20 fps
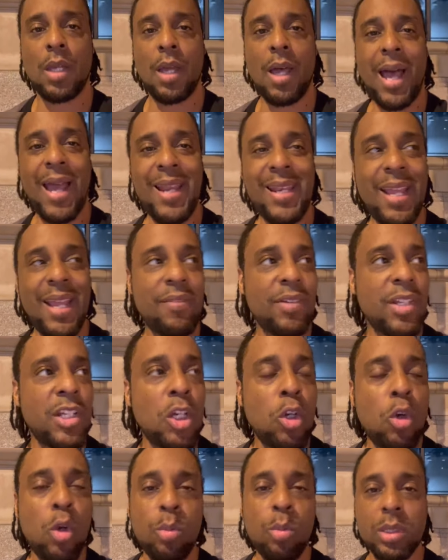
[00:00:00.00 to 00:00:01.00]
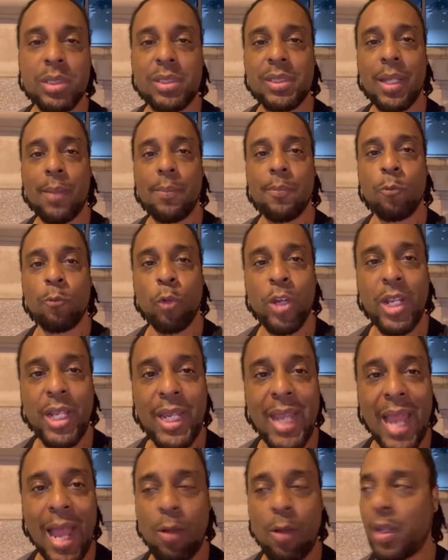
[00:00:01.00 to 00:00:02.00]
I never knew it was something
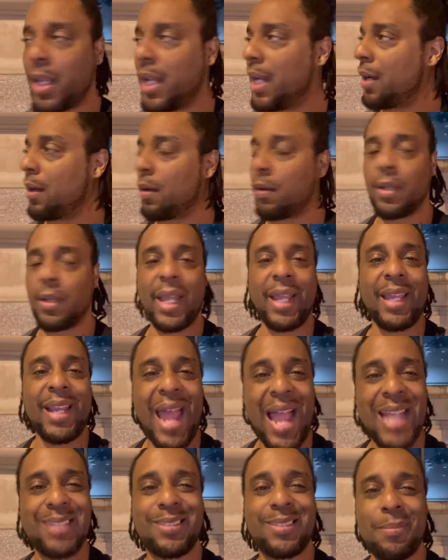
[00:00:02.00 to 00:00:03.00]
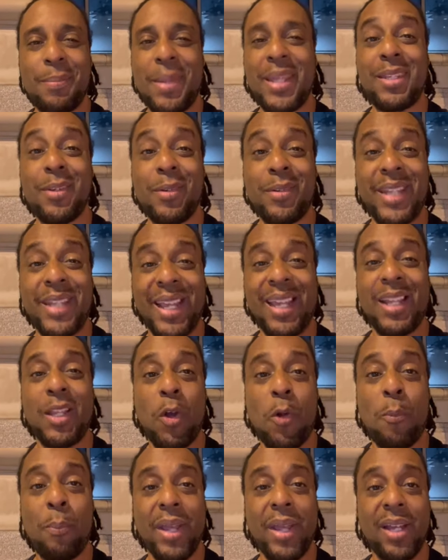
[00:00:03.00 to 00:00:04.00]
really out here that can actually make your dick a
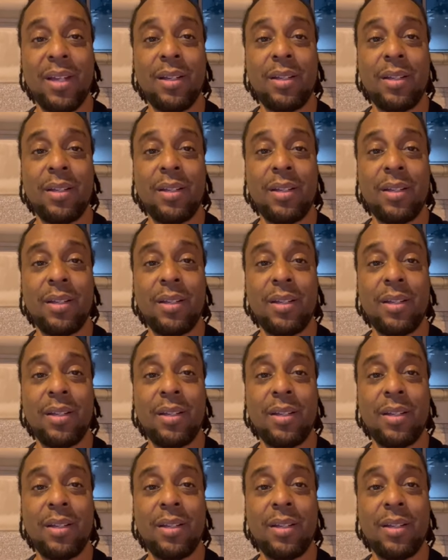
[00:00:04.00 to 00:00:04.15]
little bigger